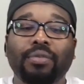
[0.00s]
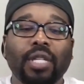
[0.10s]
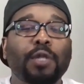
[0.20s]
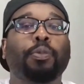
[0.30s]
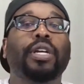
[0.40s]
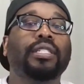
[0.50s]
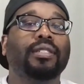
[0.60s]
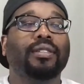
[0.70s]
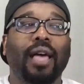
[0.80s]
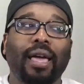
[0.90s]
this priest
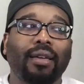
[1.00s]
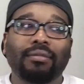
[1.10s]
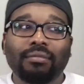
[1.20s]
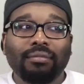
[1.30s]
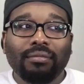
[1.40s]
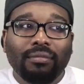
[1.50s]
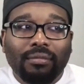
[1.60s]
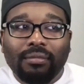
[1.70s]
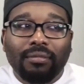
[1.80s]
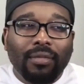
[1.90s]
is like
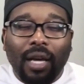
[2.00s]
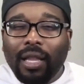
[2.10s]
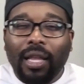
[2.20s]
a